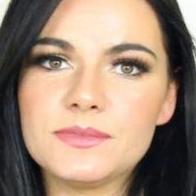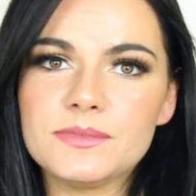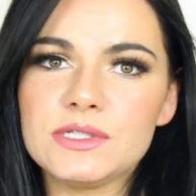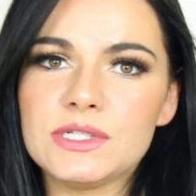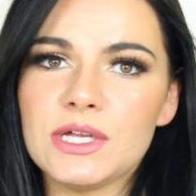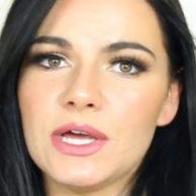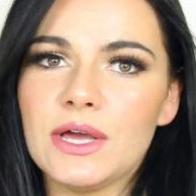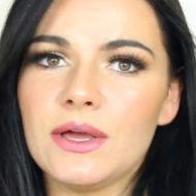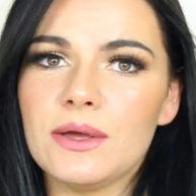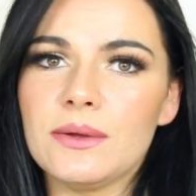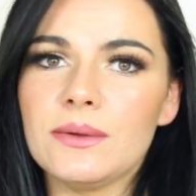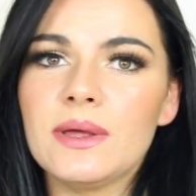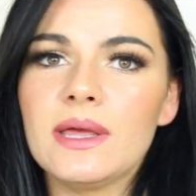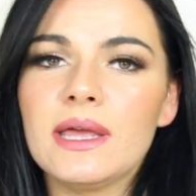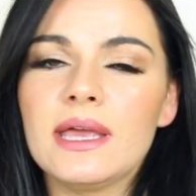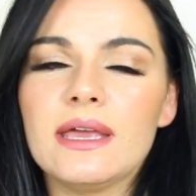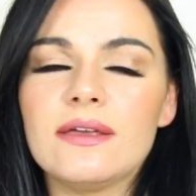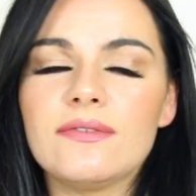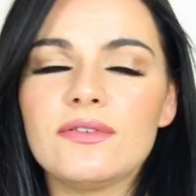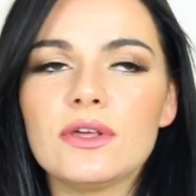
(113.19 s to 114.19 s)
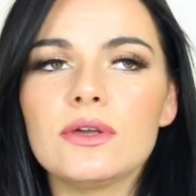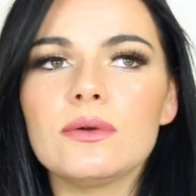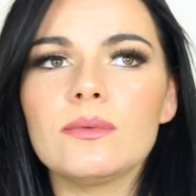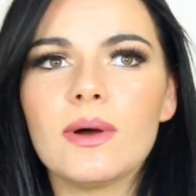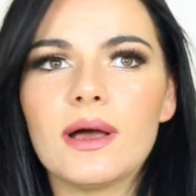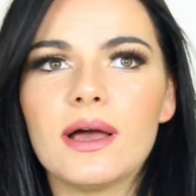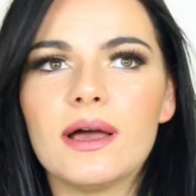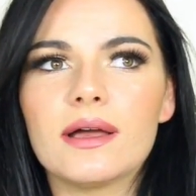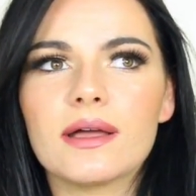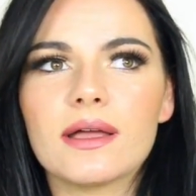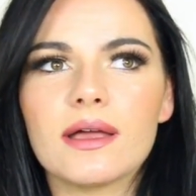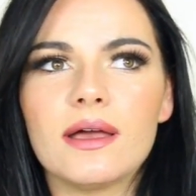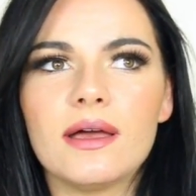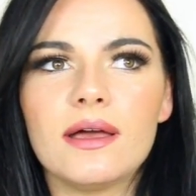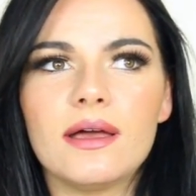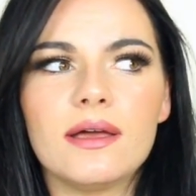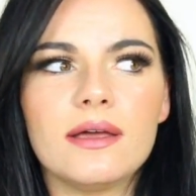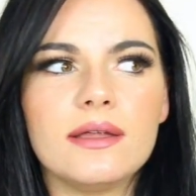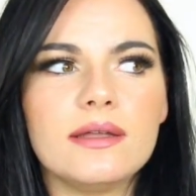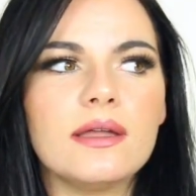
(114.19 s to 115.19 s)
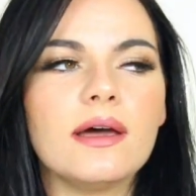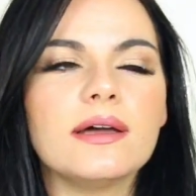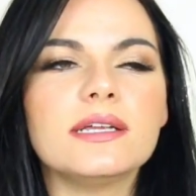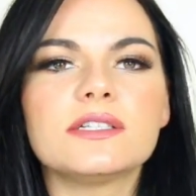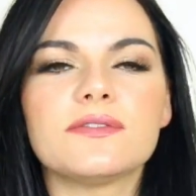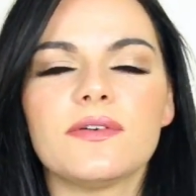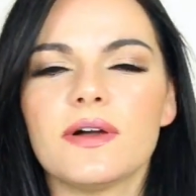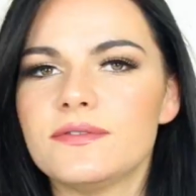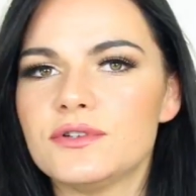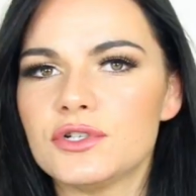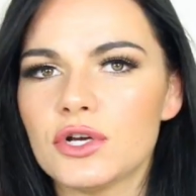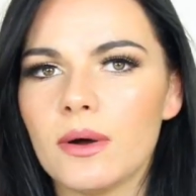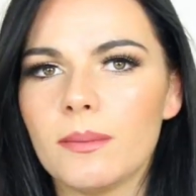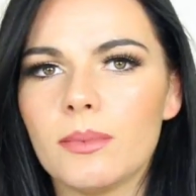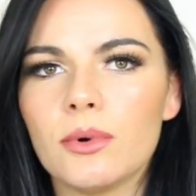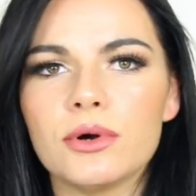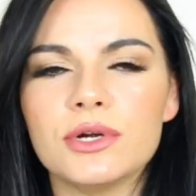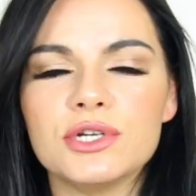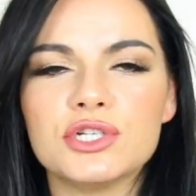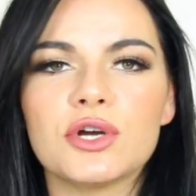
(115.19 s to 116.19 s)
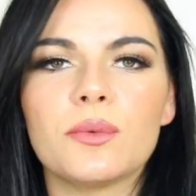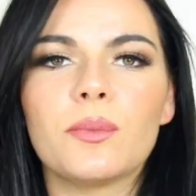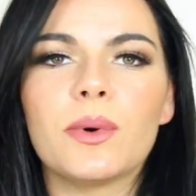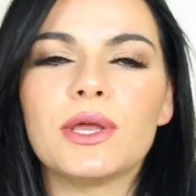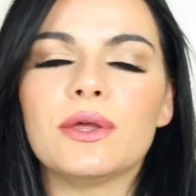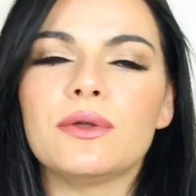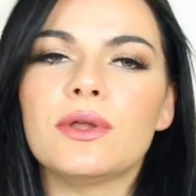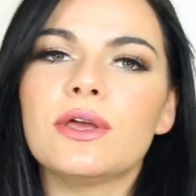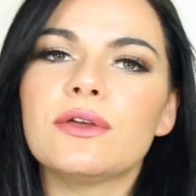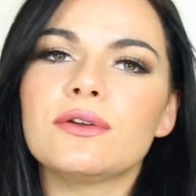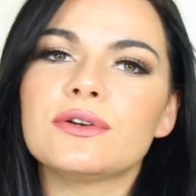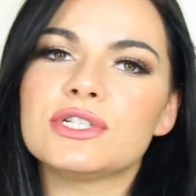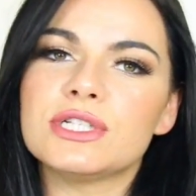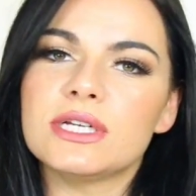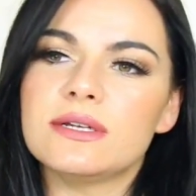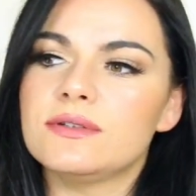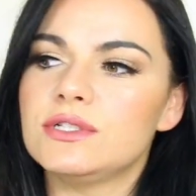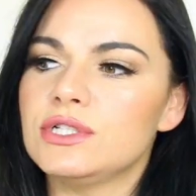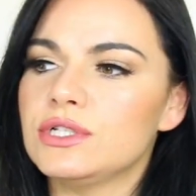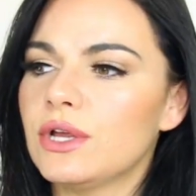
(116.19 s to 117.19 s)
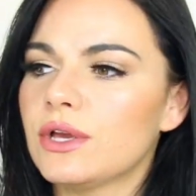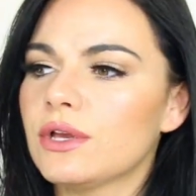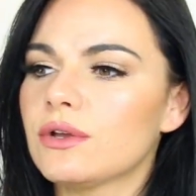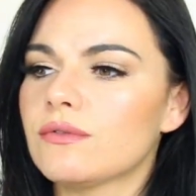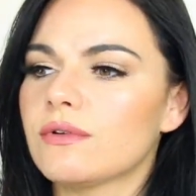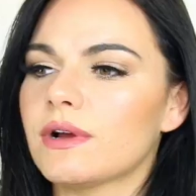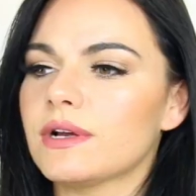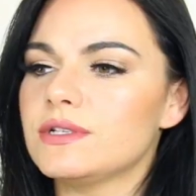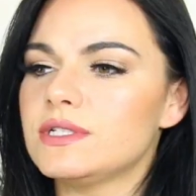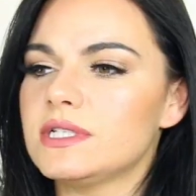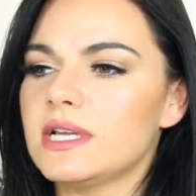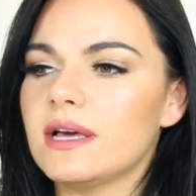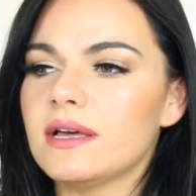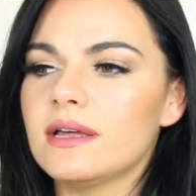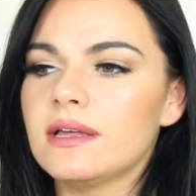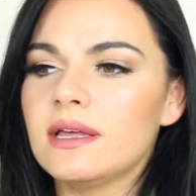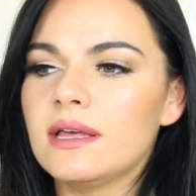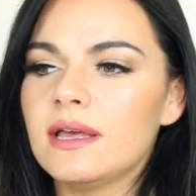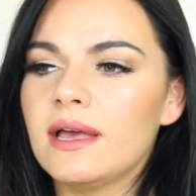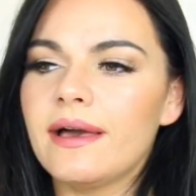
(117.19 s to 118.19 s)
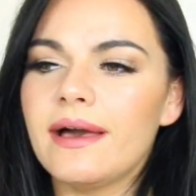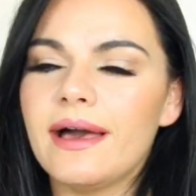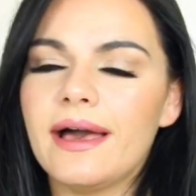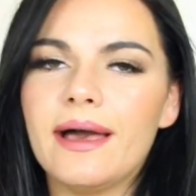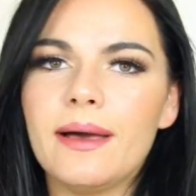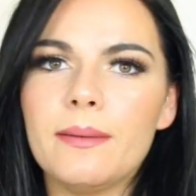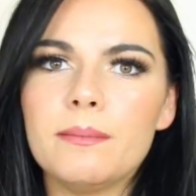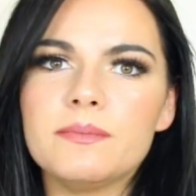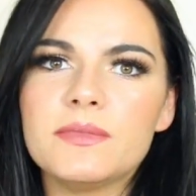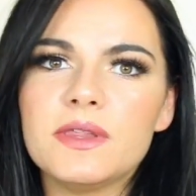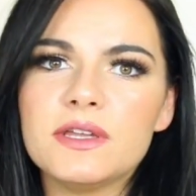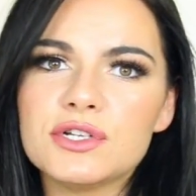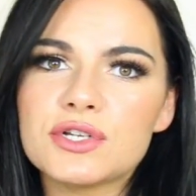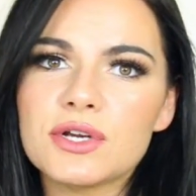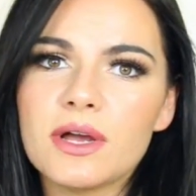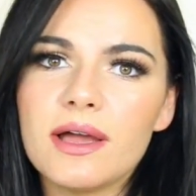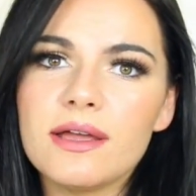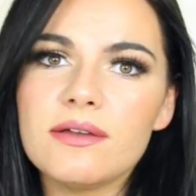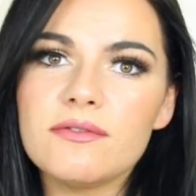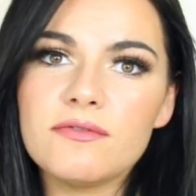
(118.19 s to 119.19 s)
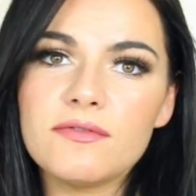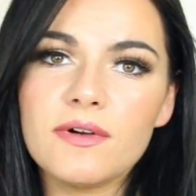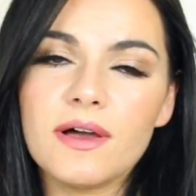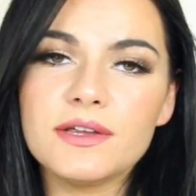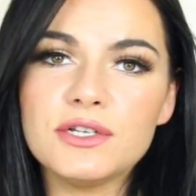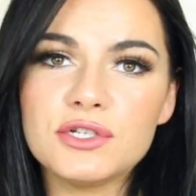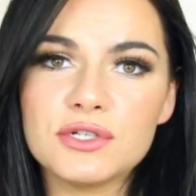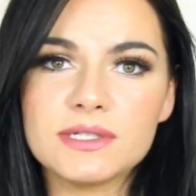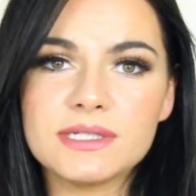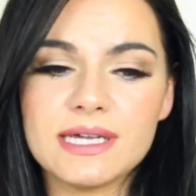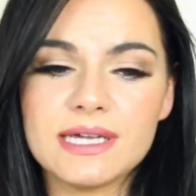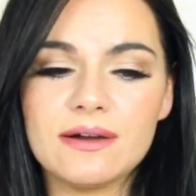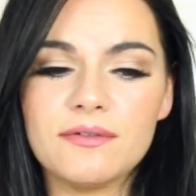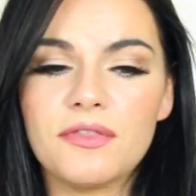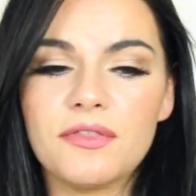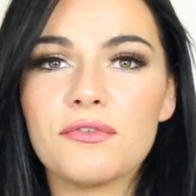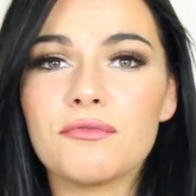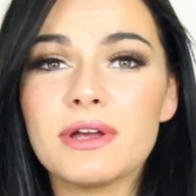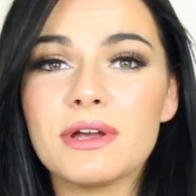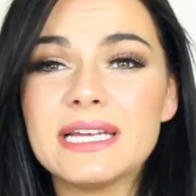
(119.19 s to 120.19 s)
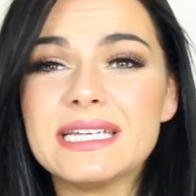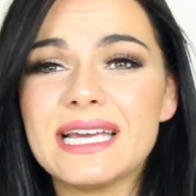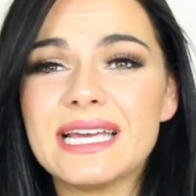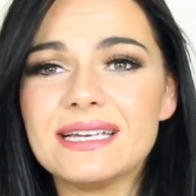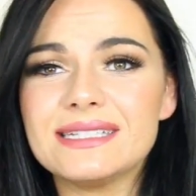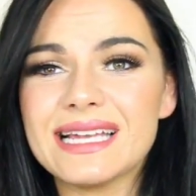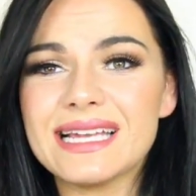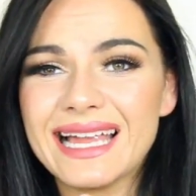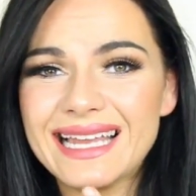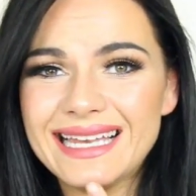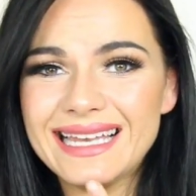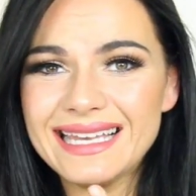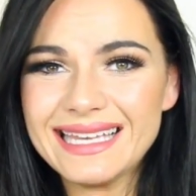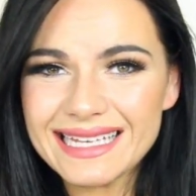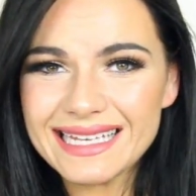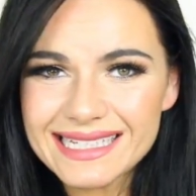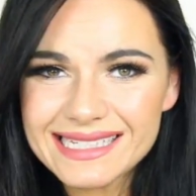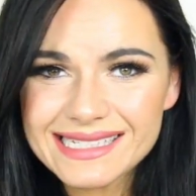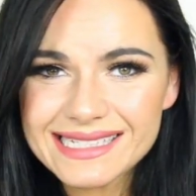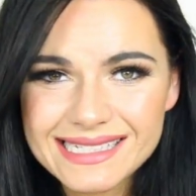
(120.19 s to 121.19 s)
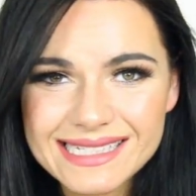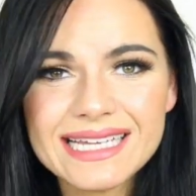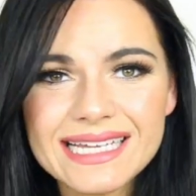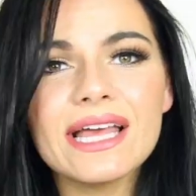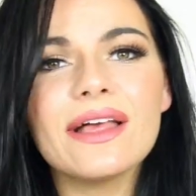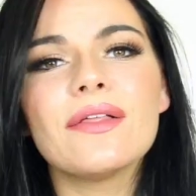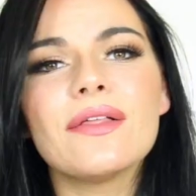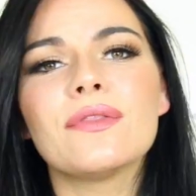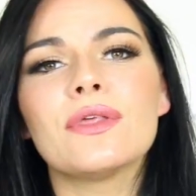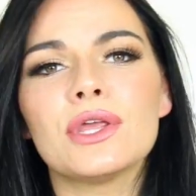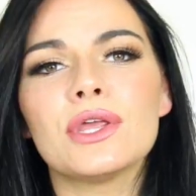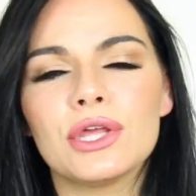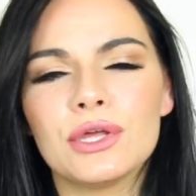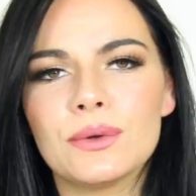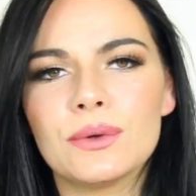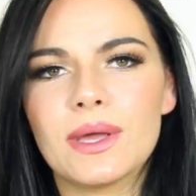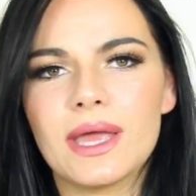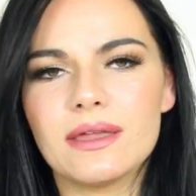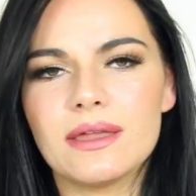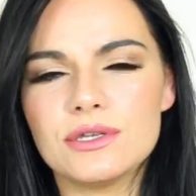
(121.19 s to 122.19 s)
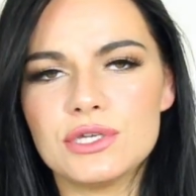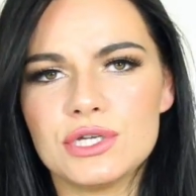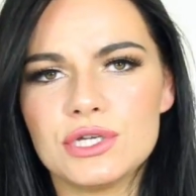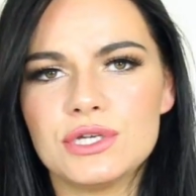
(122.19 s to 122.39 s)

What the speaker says: So if you work a 9-to-5 job or a job where you know your shifts, you know your rota, then try and find yourself 3 days at least that you can